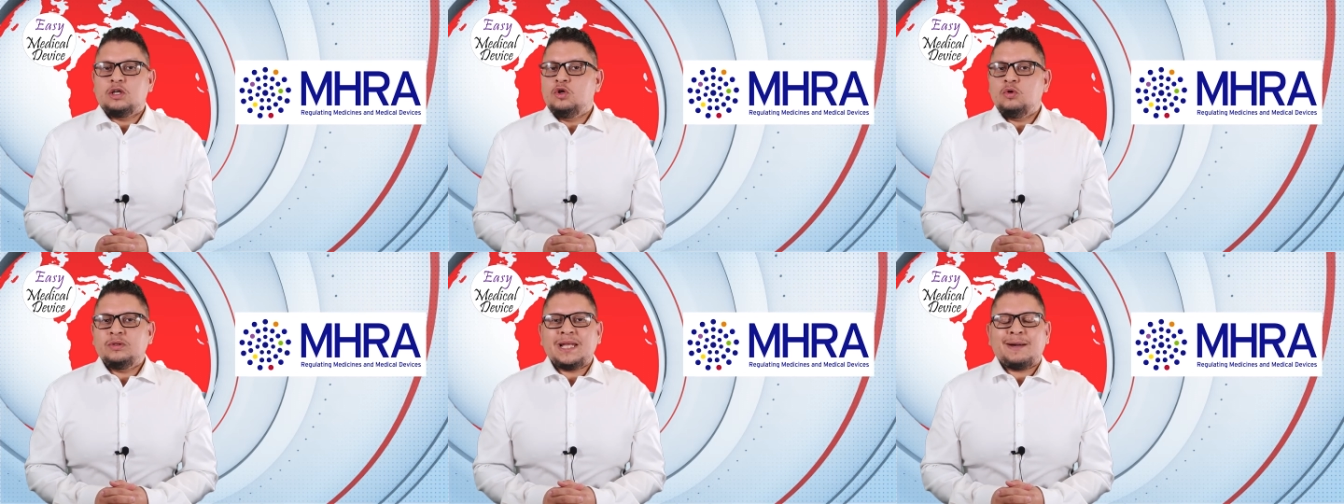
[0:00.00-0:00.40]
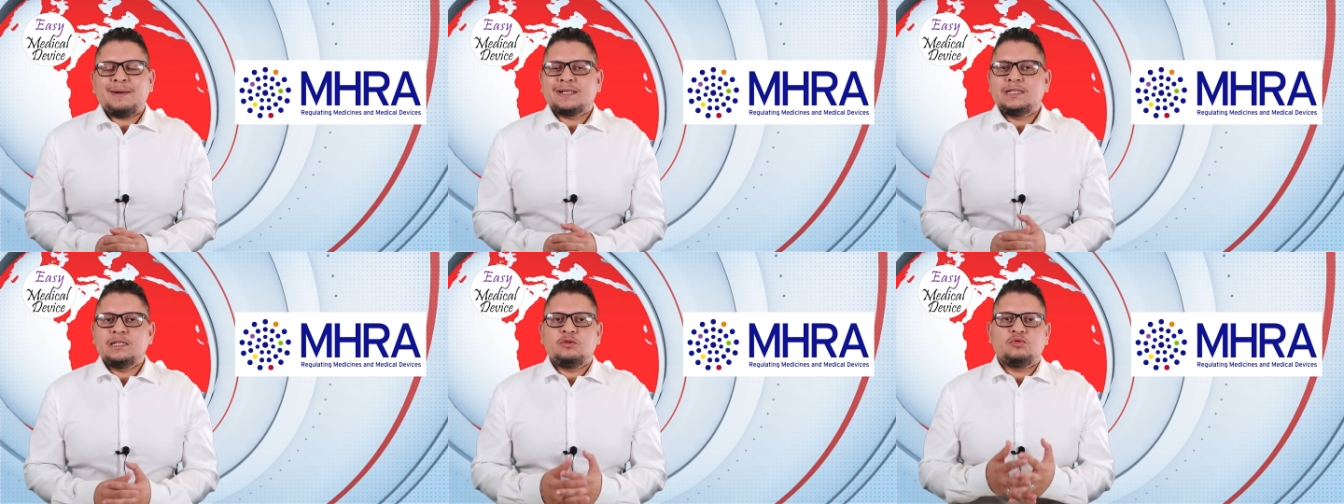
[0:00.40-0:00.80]
go
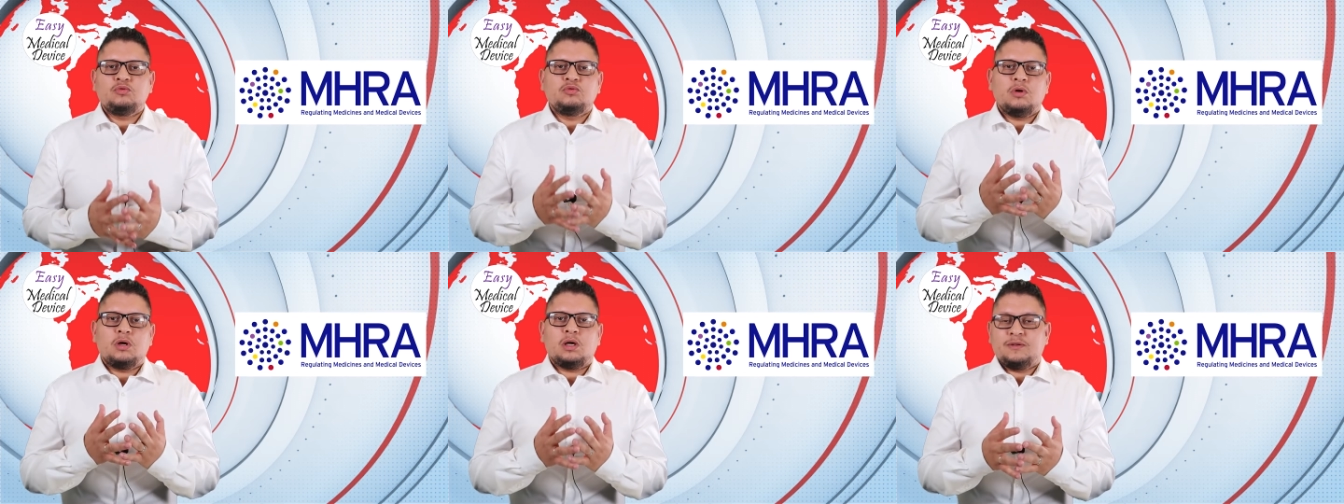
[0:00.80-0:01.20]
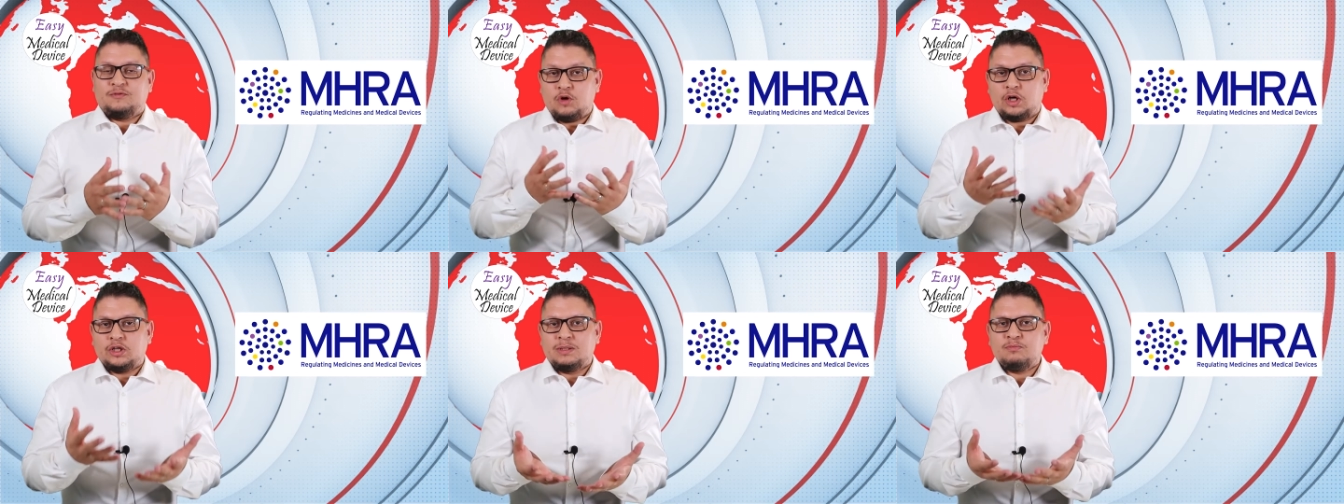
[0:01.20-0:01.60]
directly to, uh,
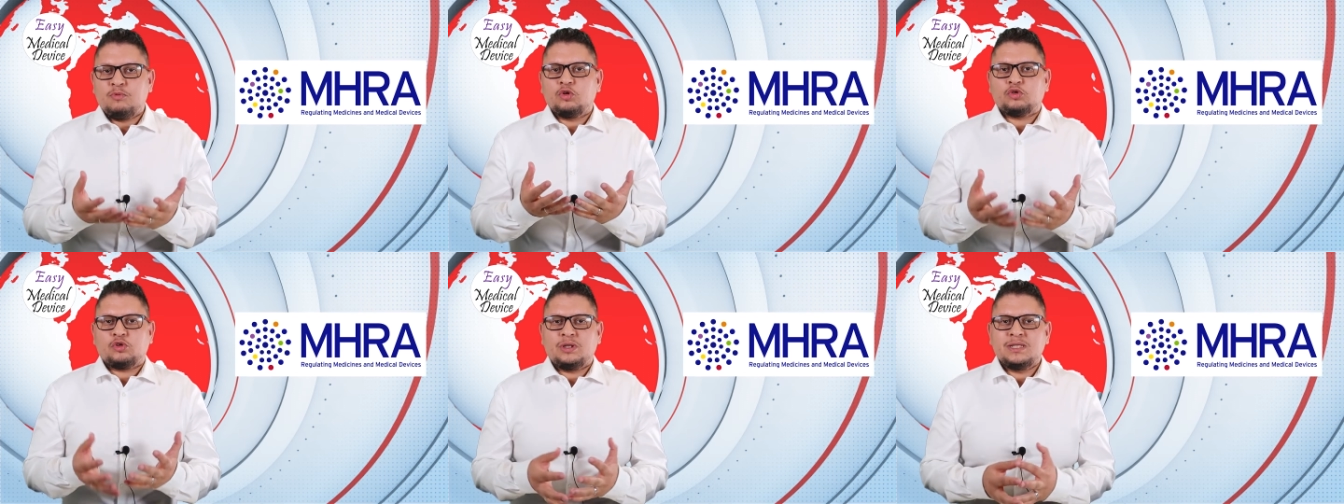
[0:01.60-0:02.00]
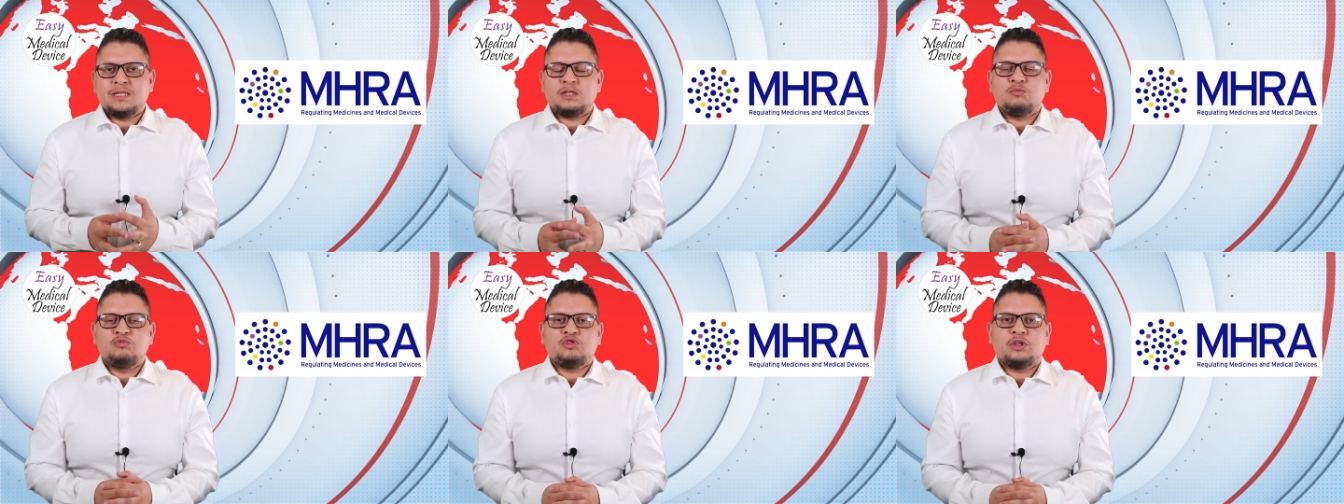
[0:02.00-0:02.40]
if you are an importer and
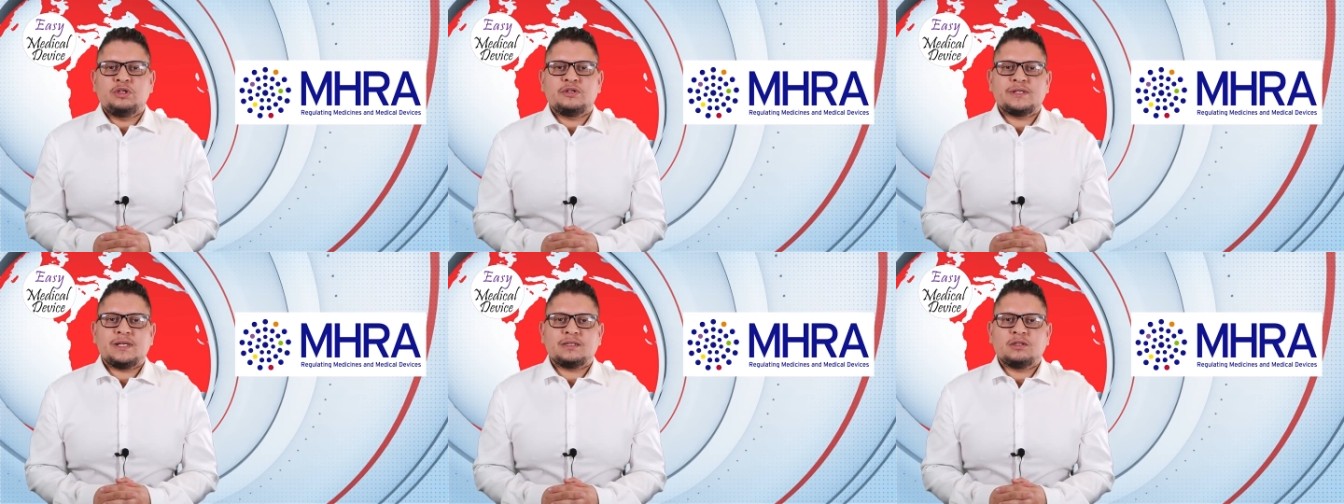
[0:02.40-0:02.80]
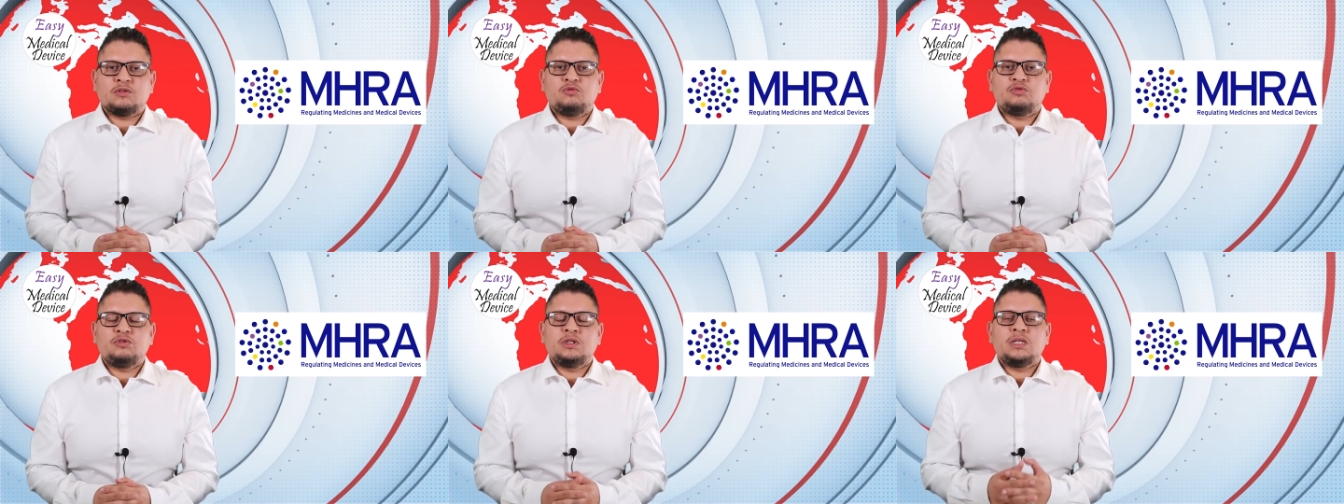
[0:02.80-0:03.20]
distributor in a certain
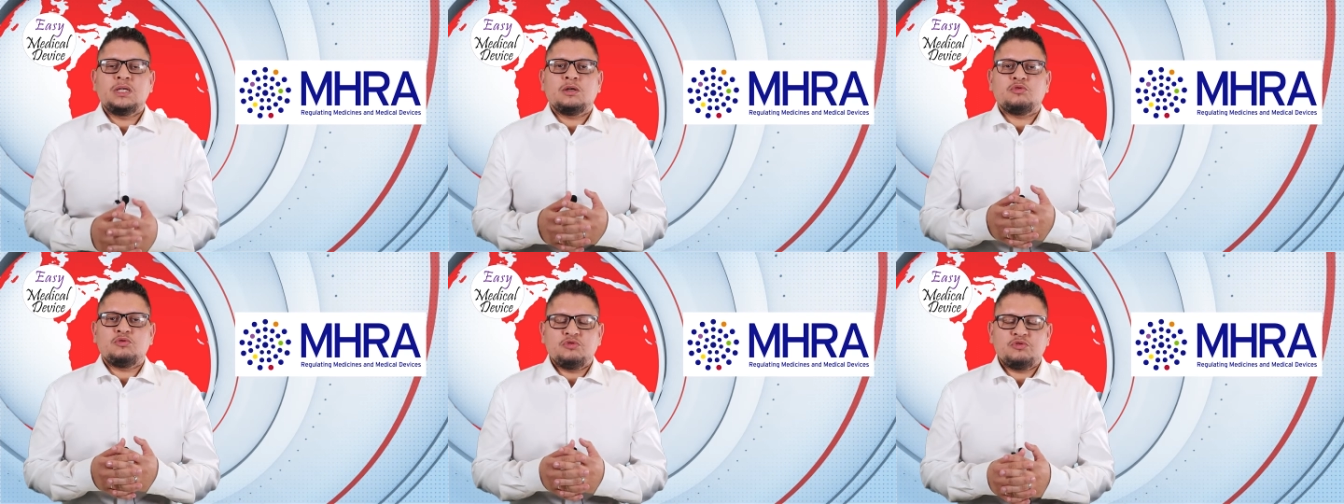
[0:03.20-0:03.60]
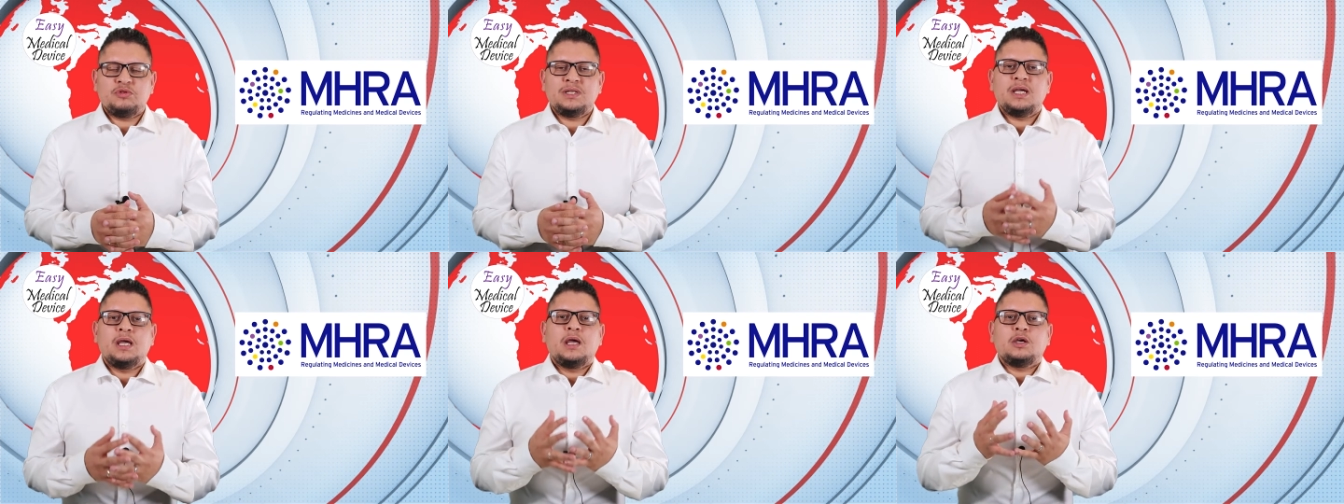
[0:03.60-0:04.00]
country,
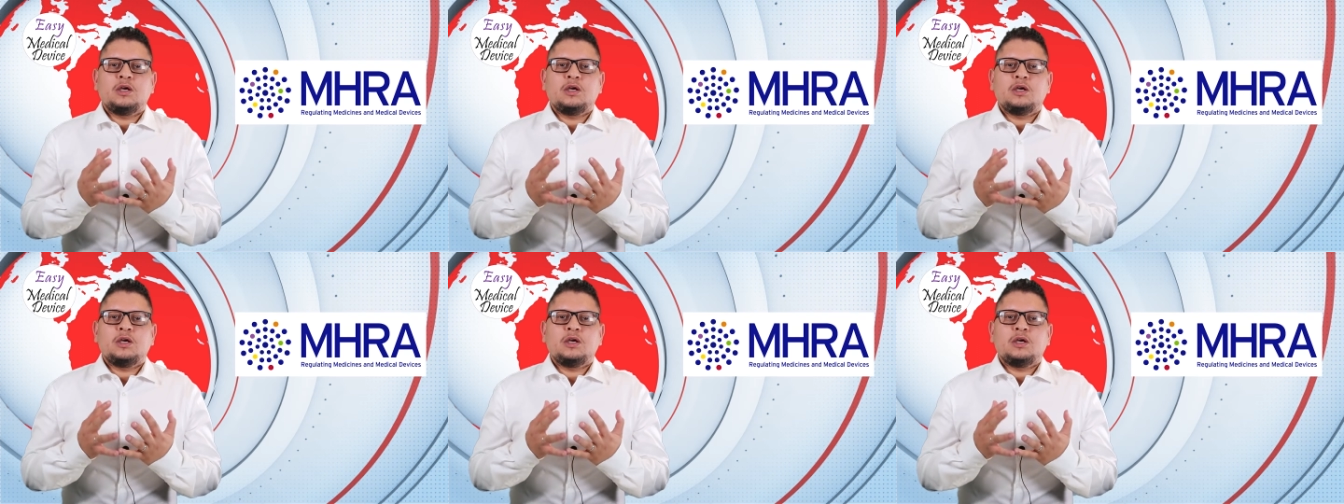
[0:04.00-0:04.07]
country